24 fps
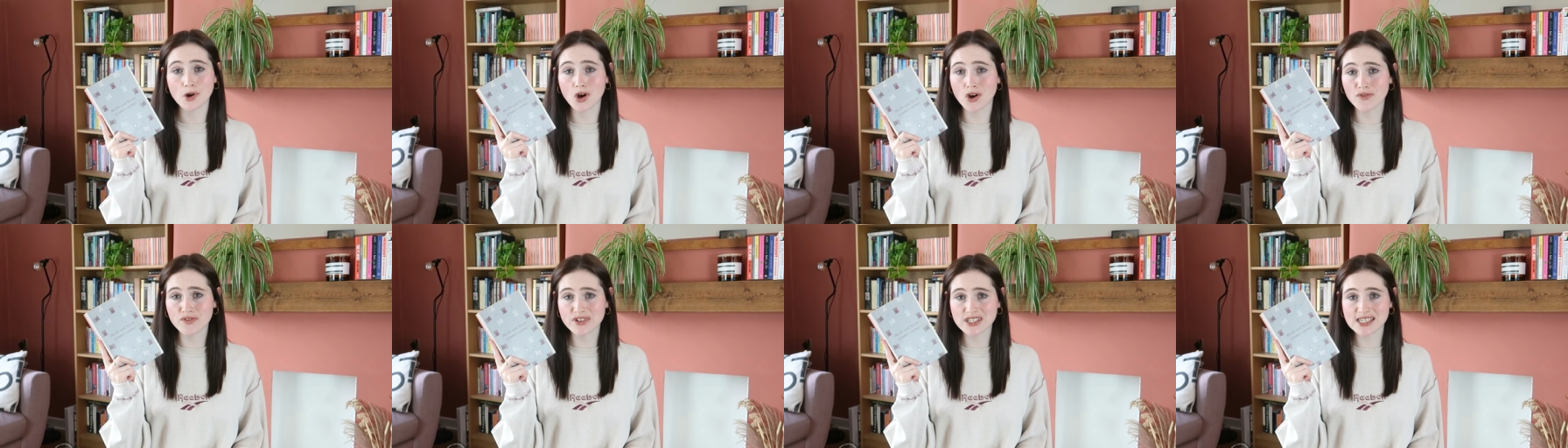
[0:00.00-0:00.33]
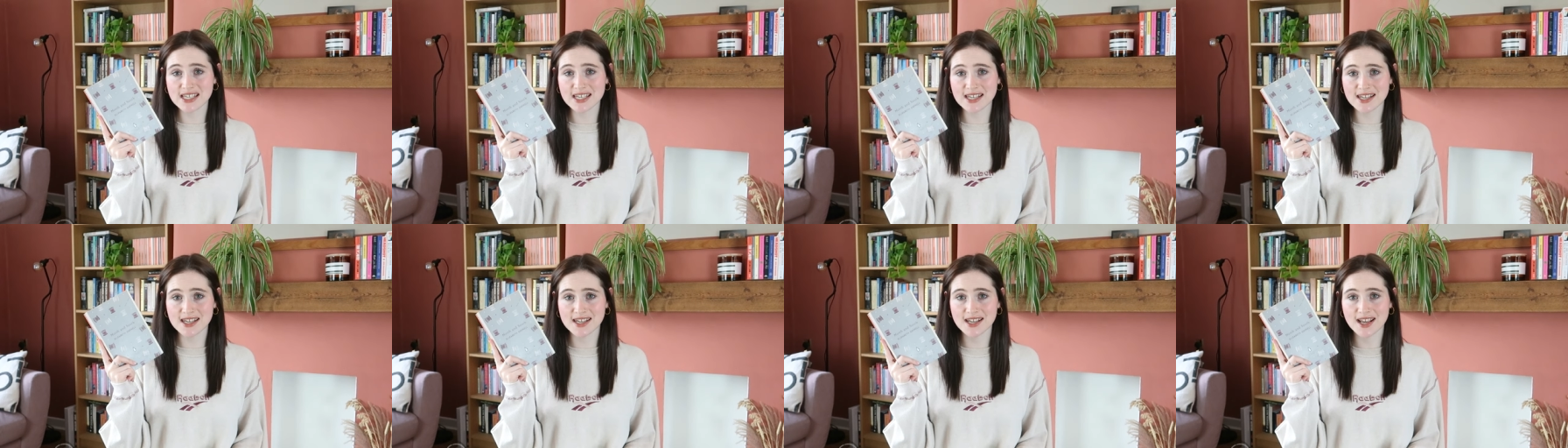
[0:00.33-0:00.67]

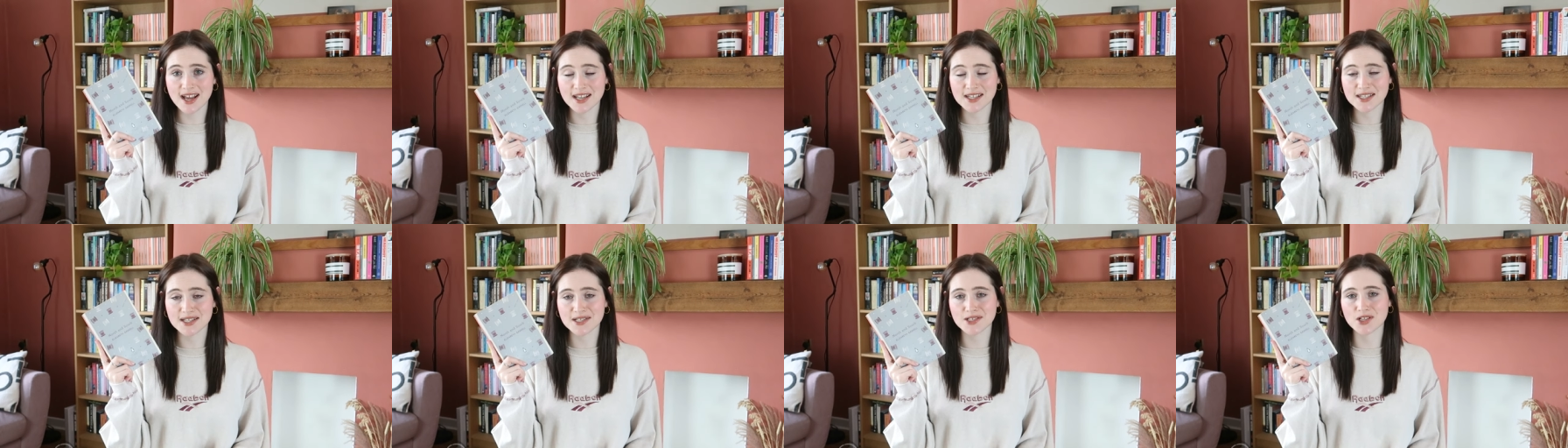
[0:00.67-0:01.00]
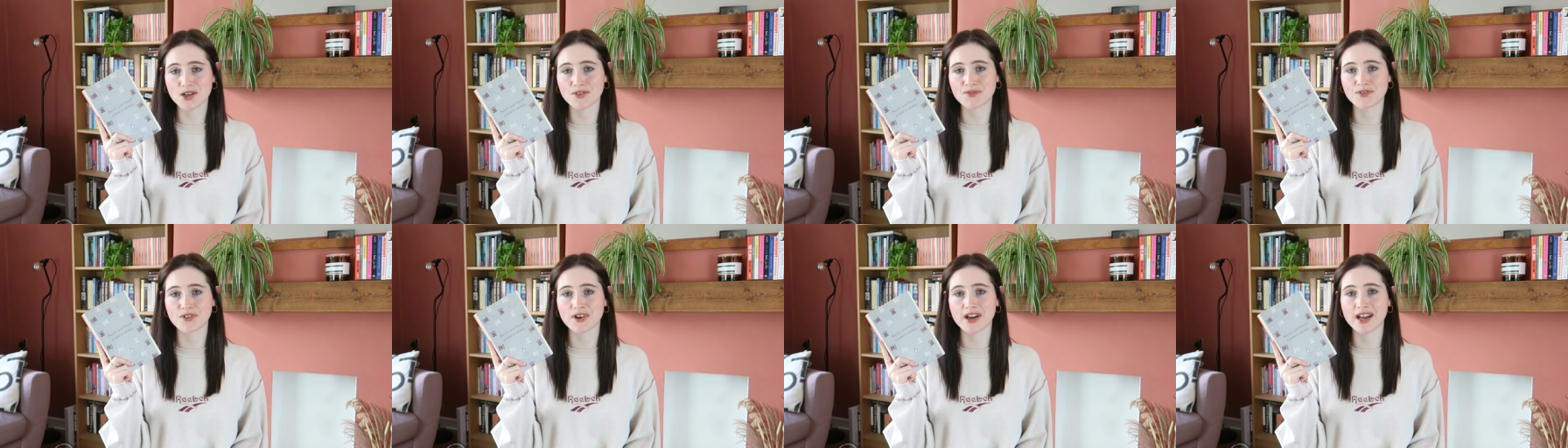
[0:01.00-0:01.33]
poverty and
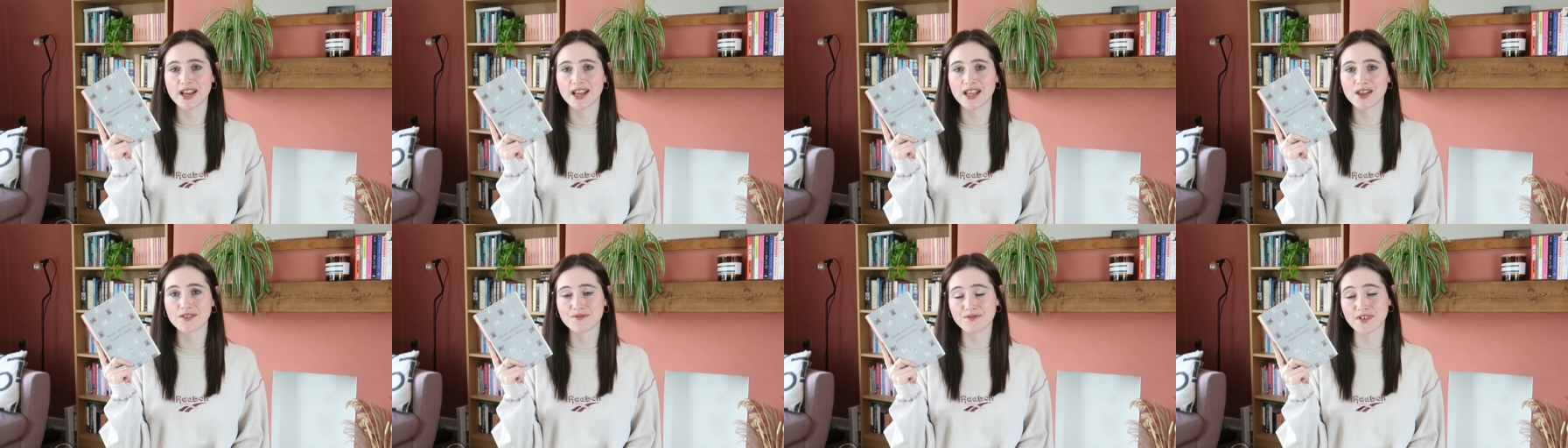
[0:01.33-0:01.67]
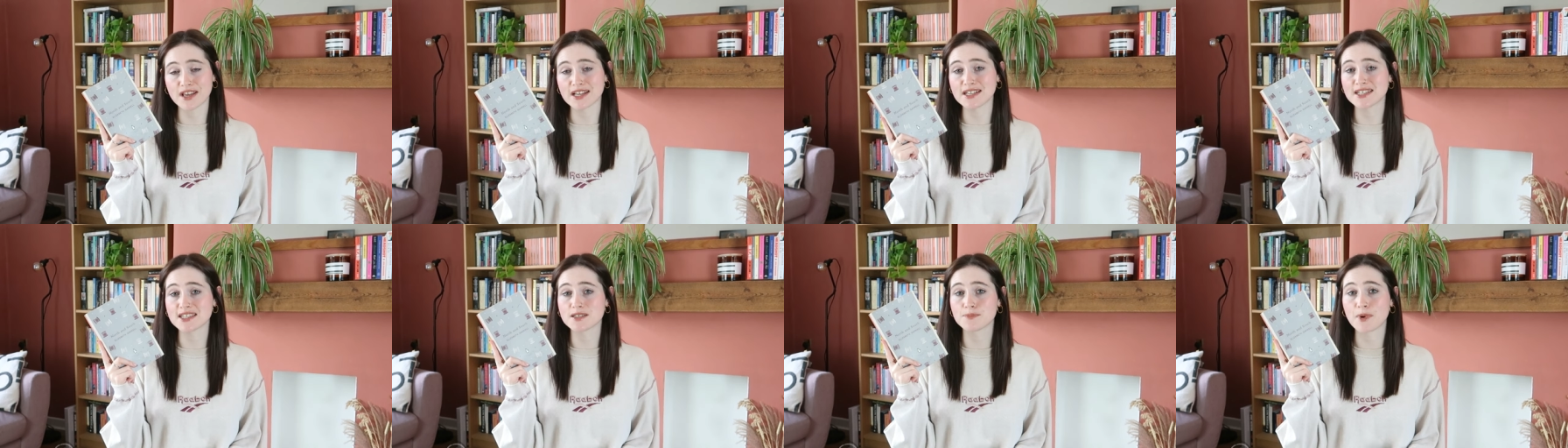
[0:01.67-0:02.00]
suffering
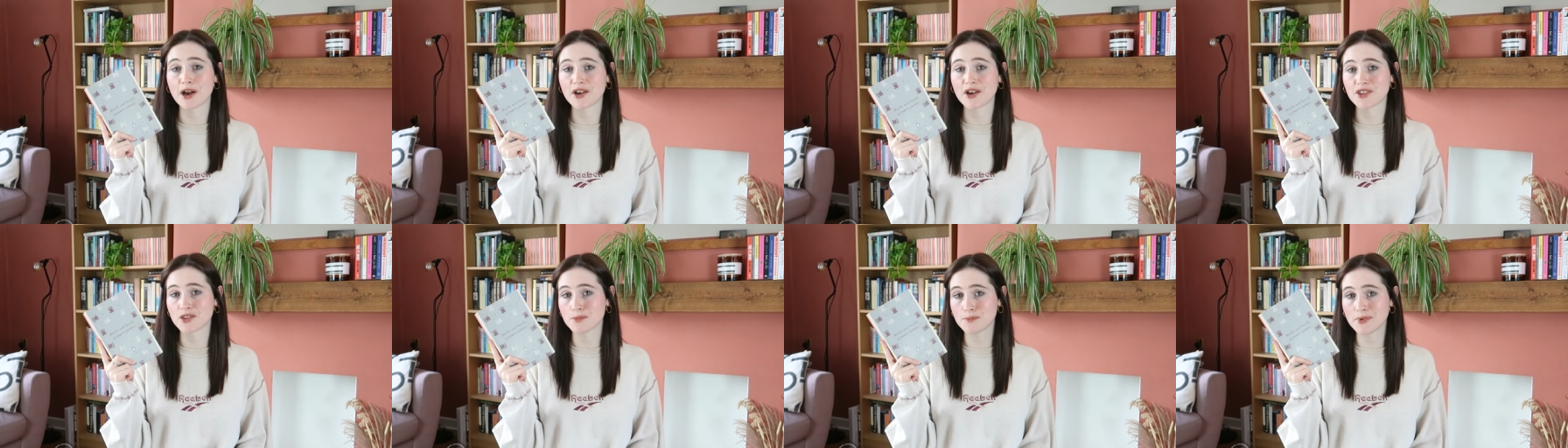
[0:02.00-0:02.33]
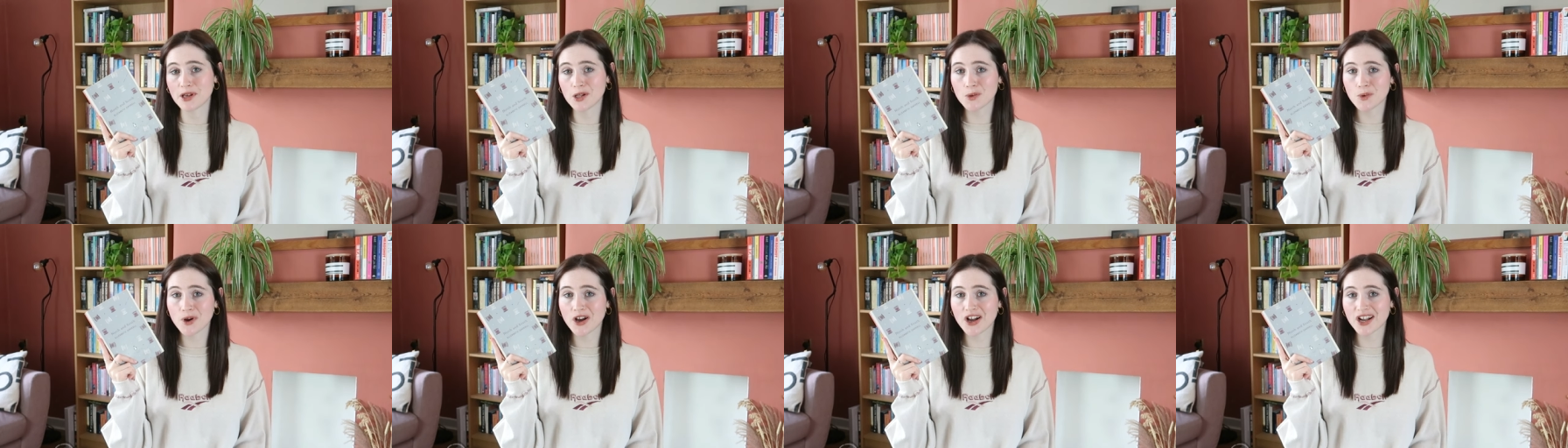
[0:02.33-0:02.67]
faced by the
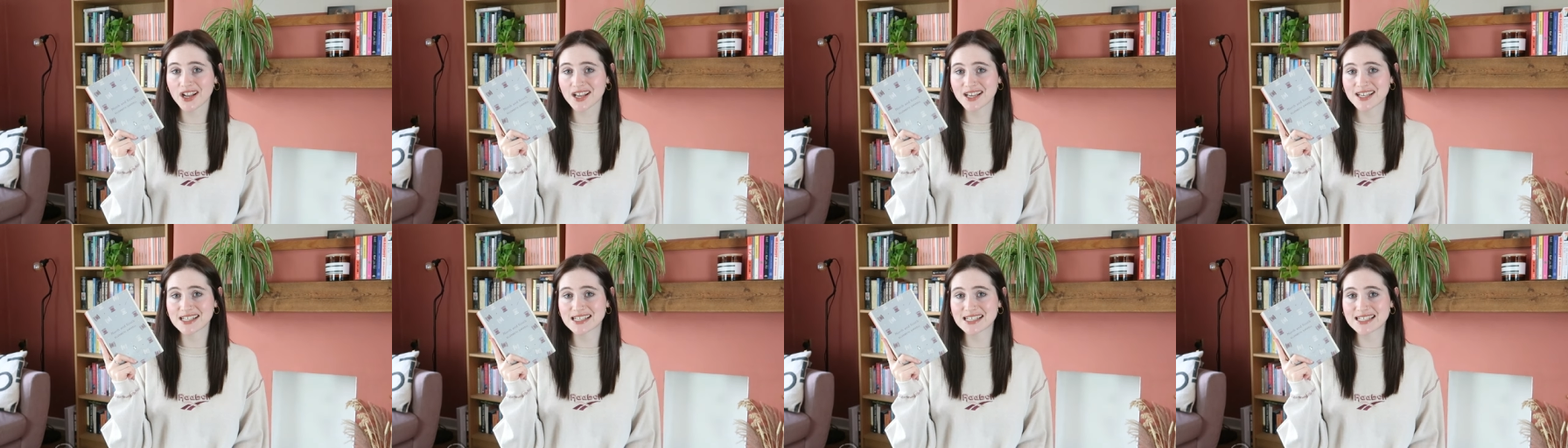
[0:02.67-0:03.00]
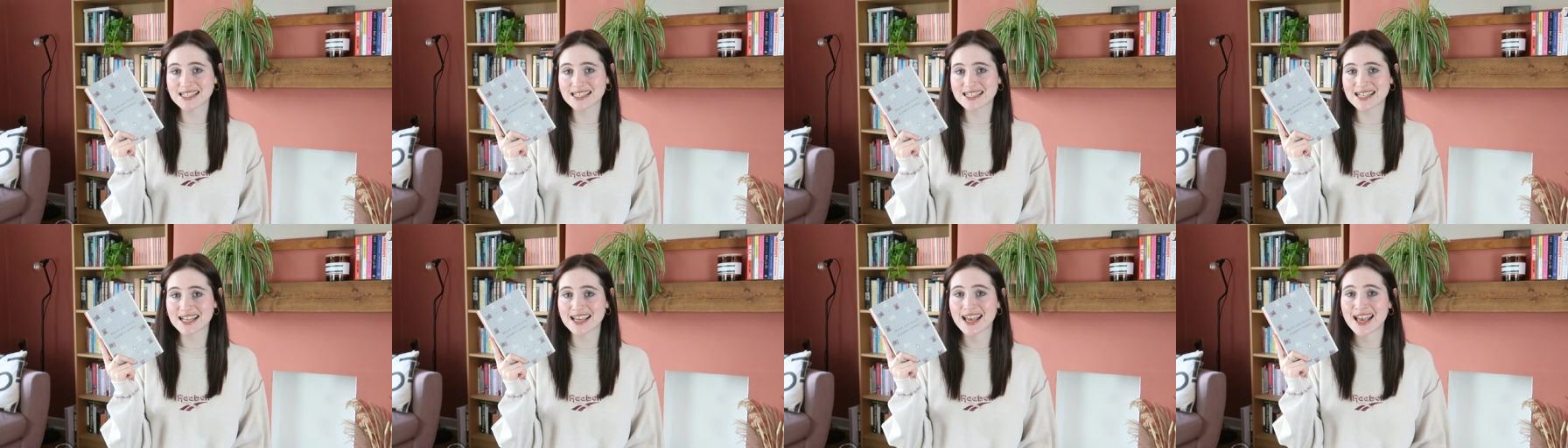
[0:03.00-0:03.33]
mill
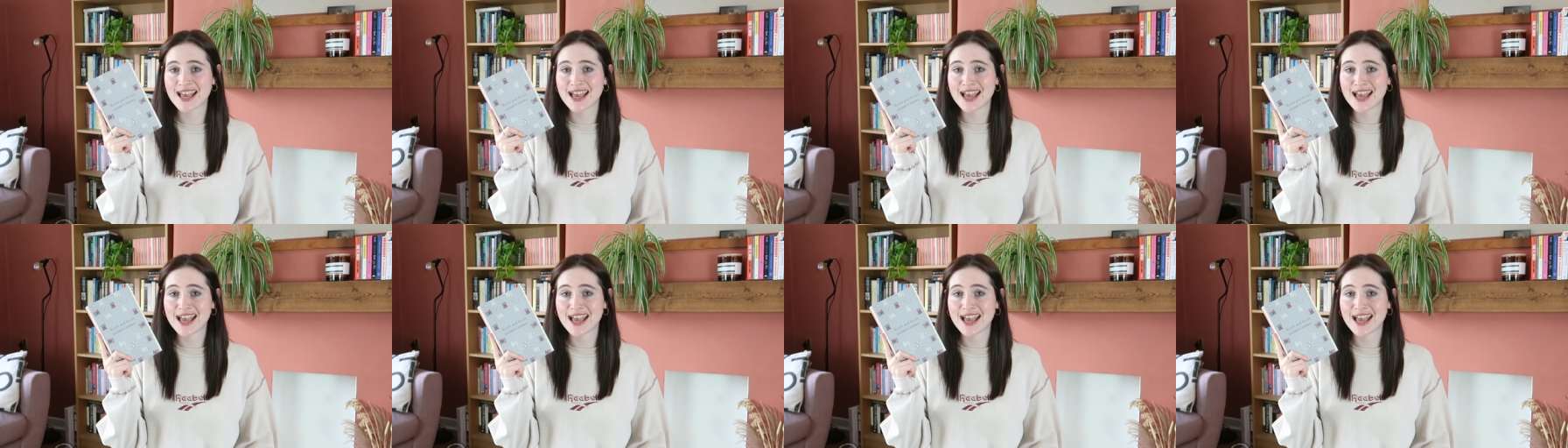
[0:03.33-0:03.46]
workers